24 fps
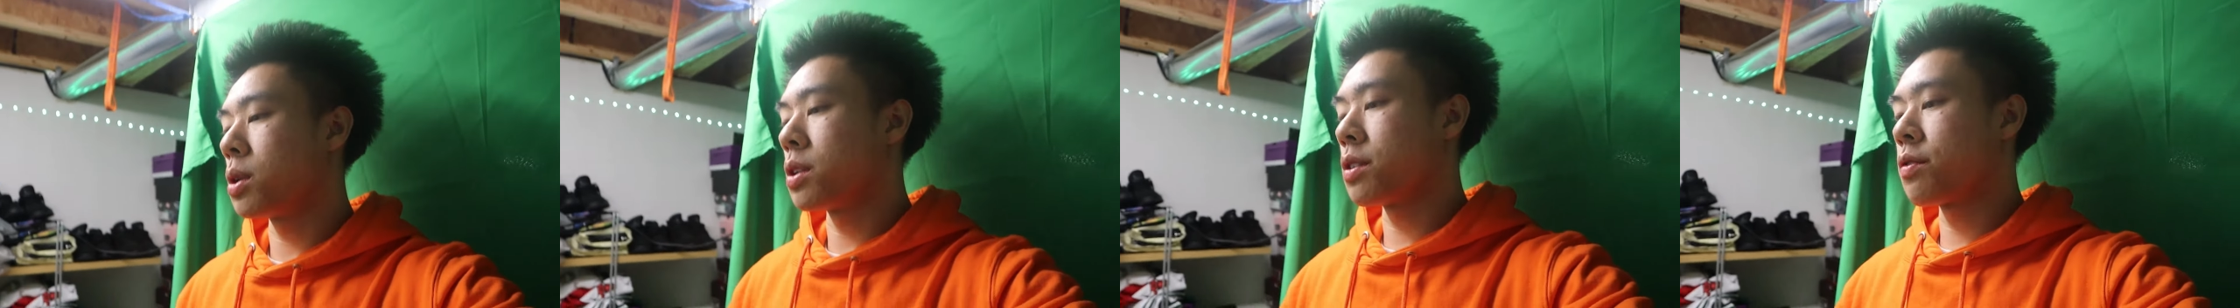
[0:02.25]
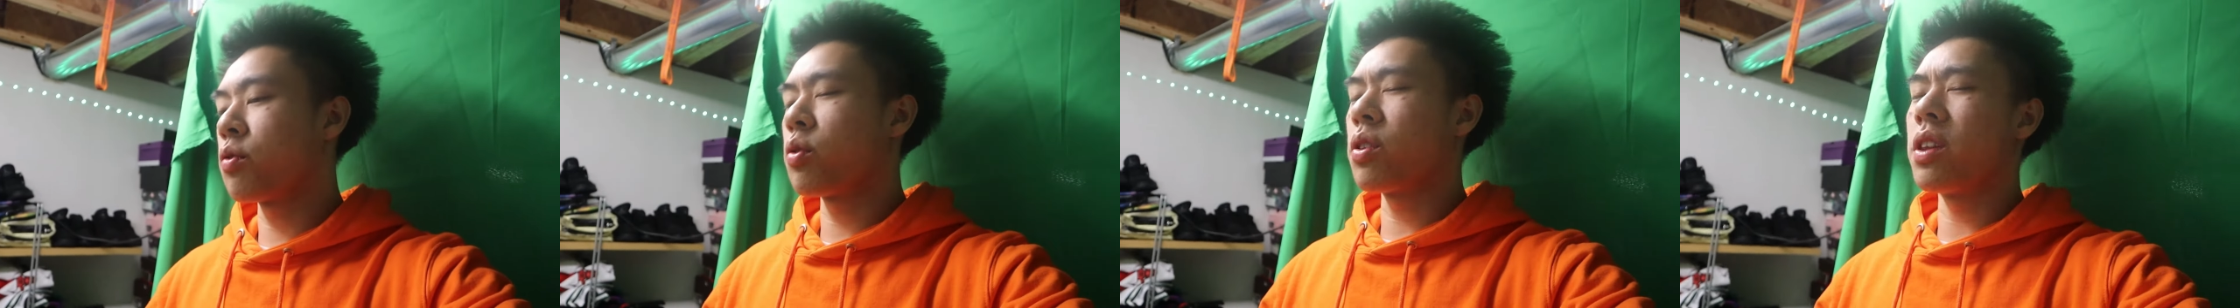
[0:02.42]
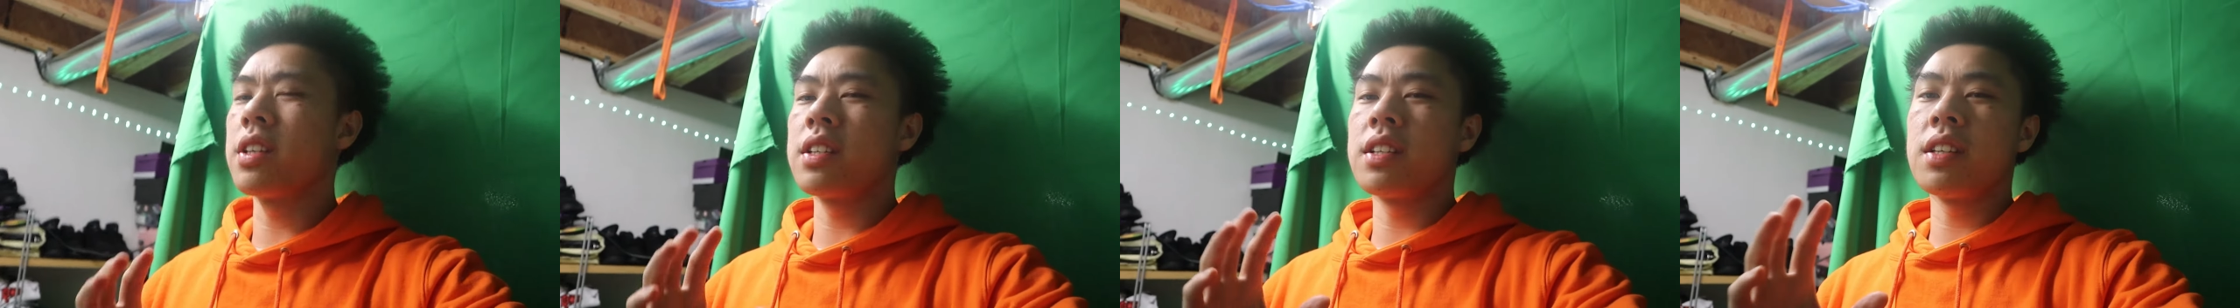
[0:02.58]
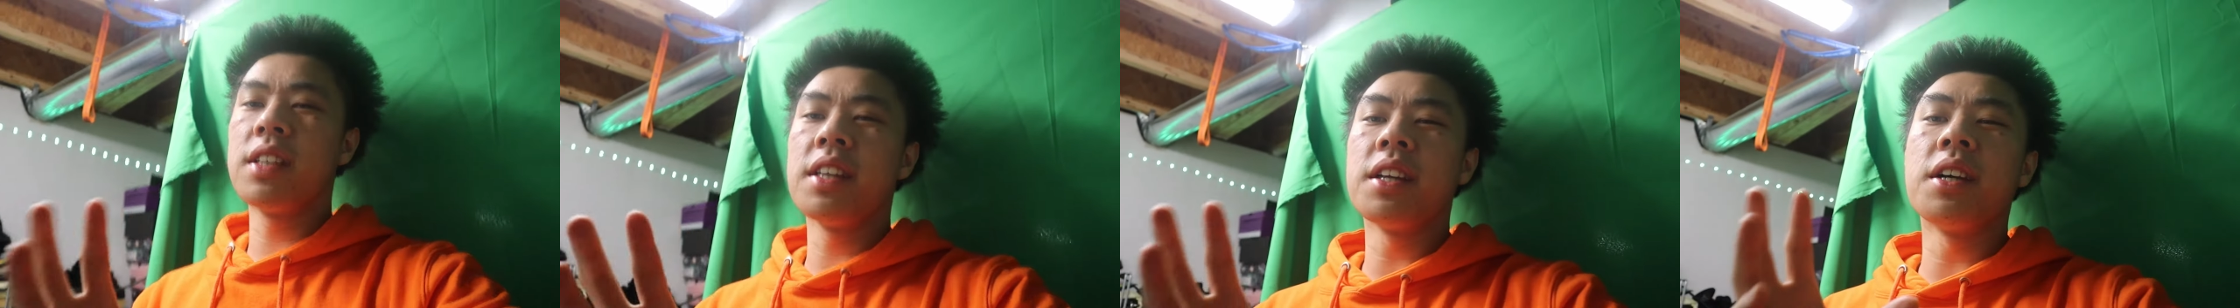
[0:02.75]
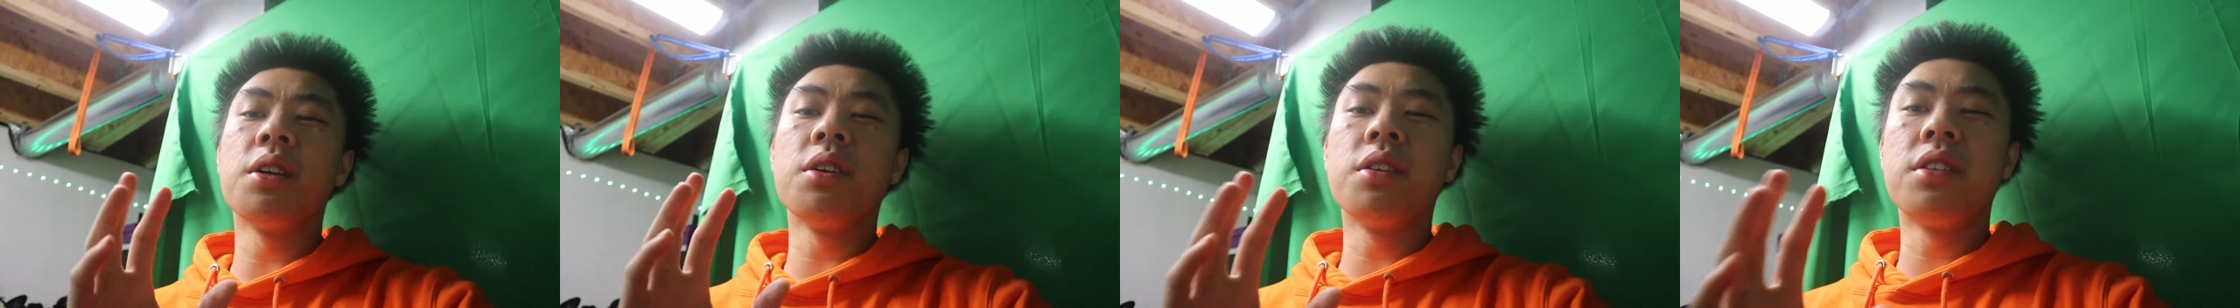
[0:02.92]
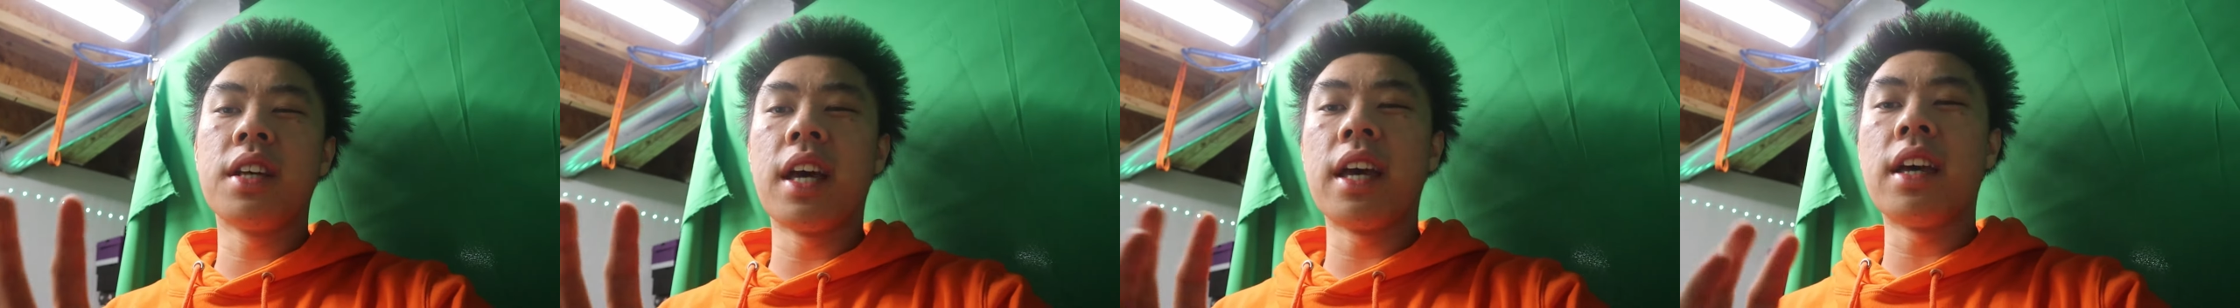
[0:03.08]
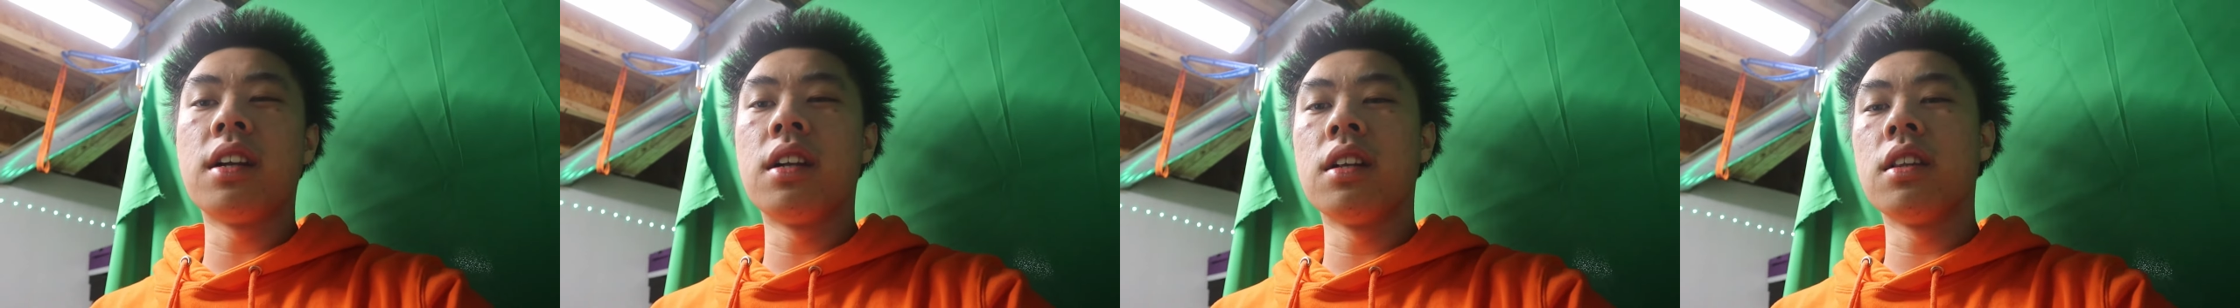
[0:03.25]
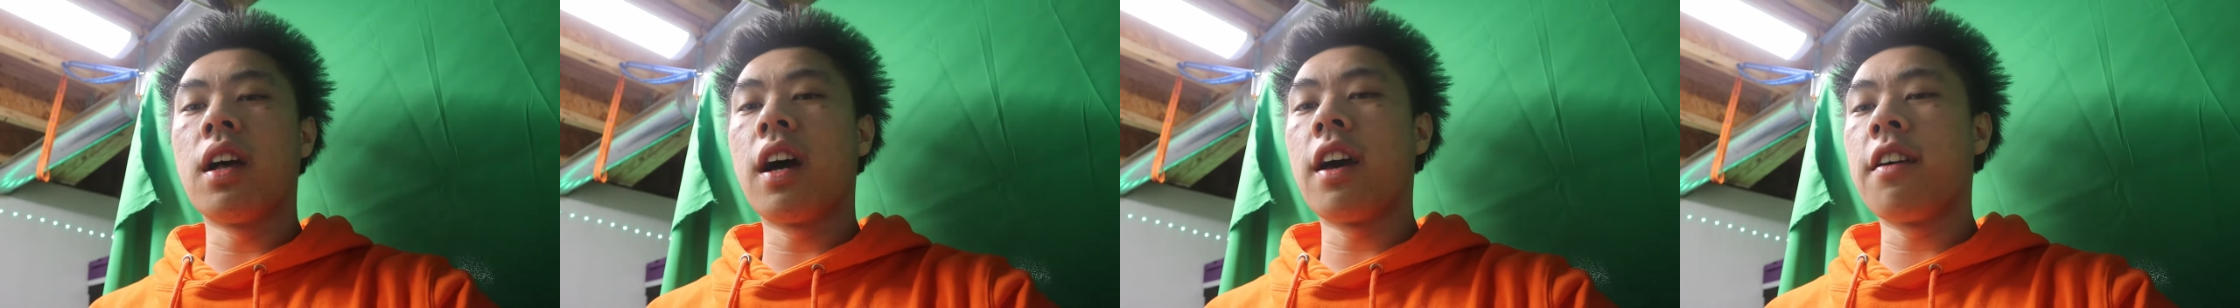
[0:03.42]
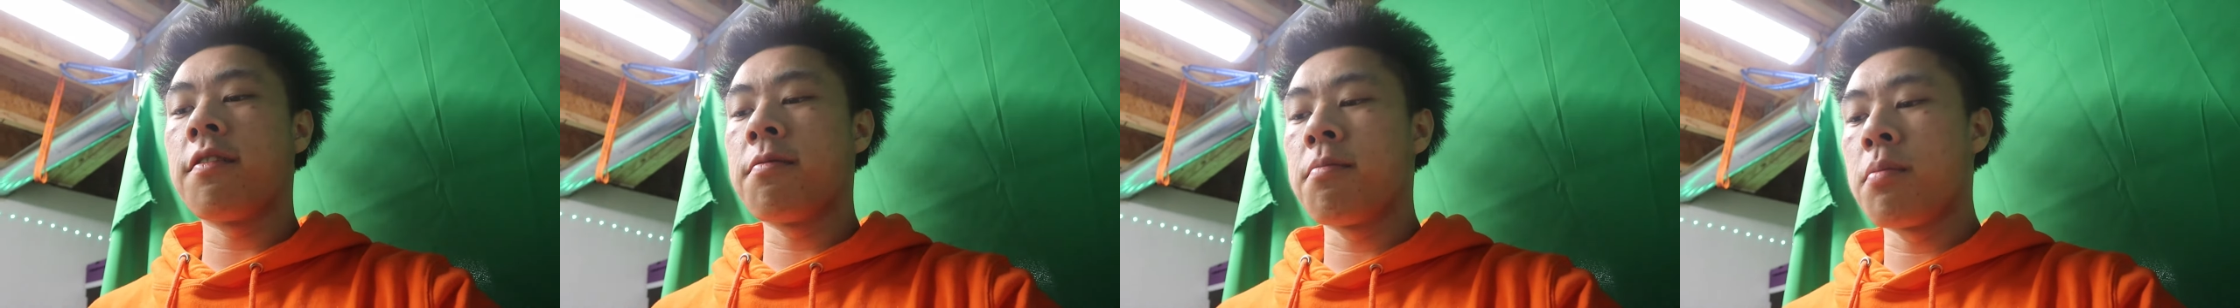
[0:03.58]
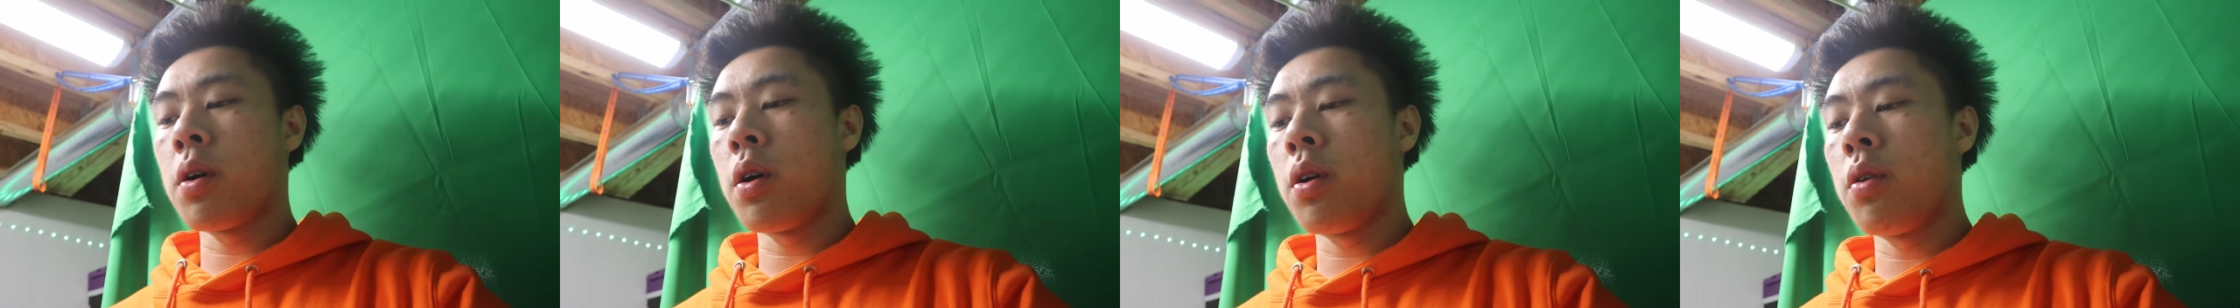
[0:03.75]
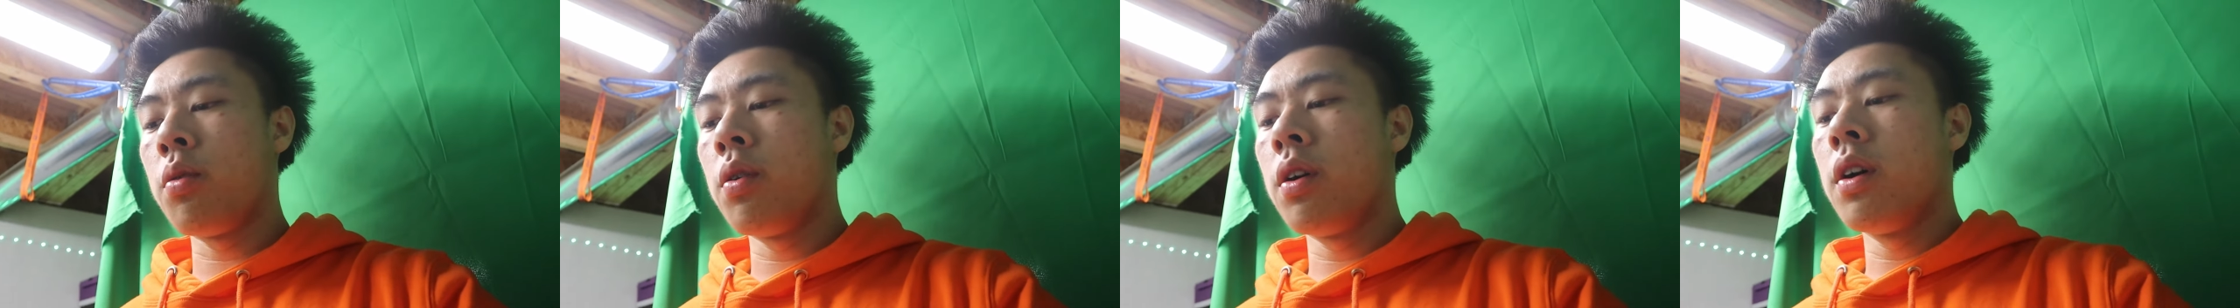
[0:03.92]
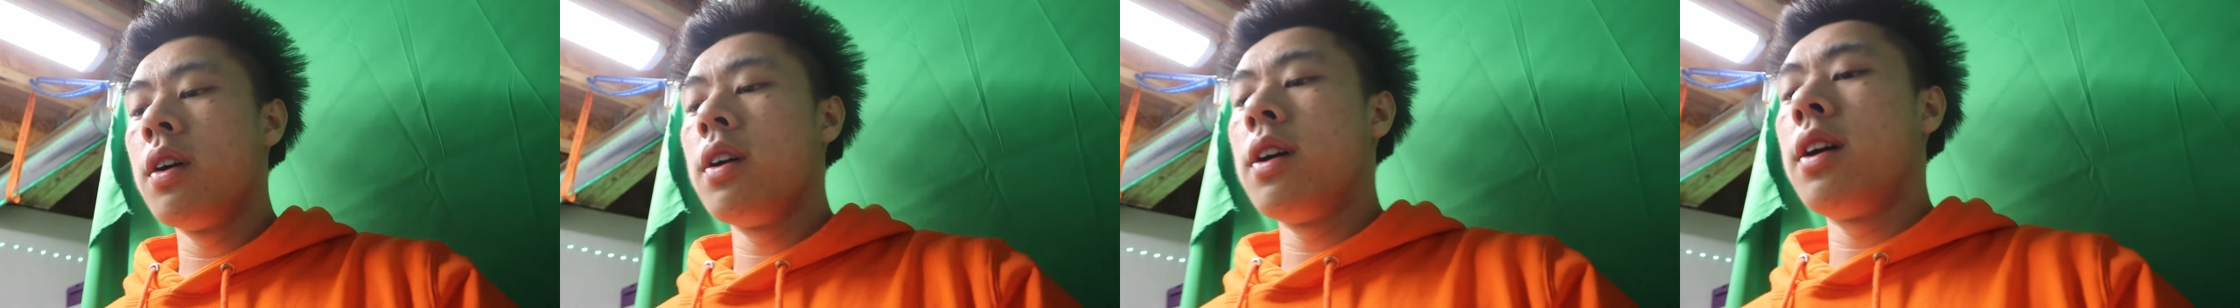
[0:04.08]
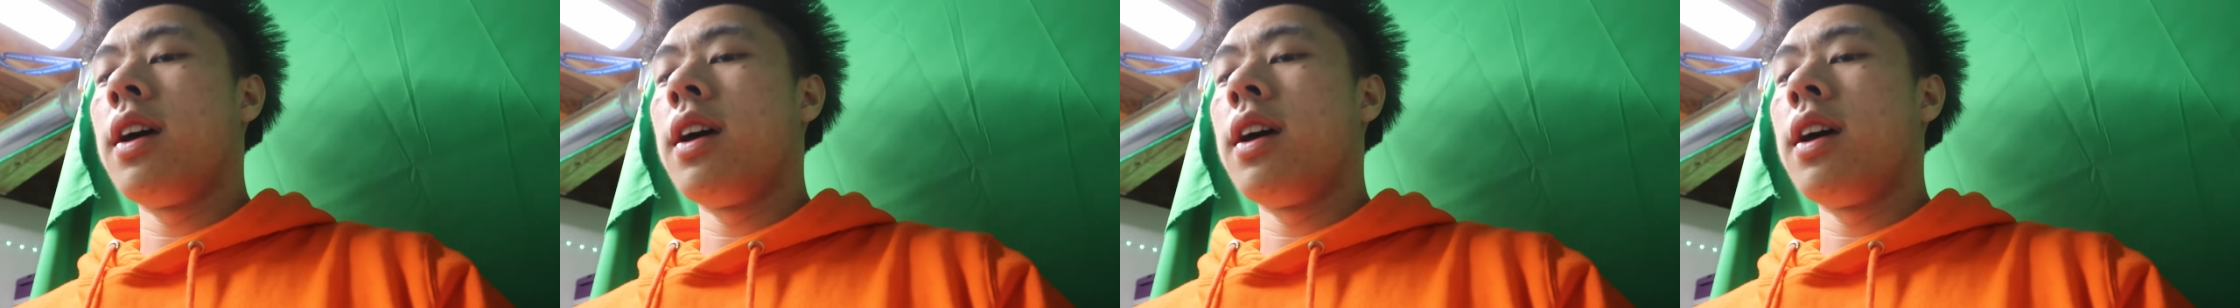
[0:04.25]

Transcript: just for this little day in the life, bro.